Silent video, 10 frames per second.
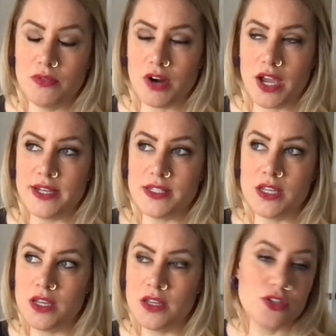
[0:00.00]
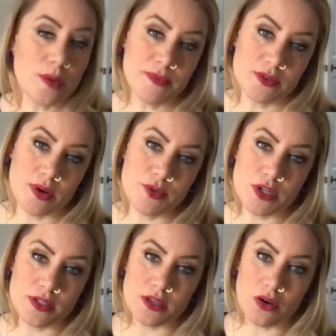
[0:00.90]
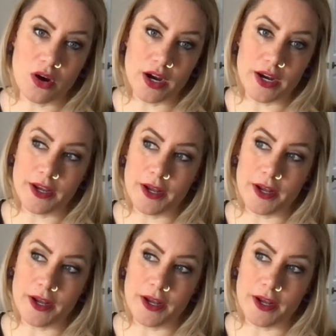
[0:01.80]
write job descriptions or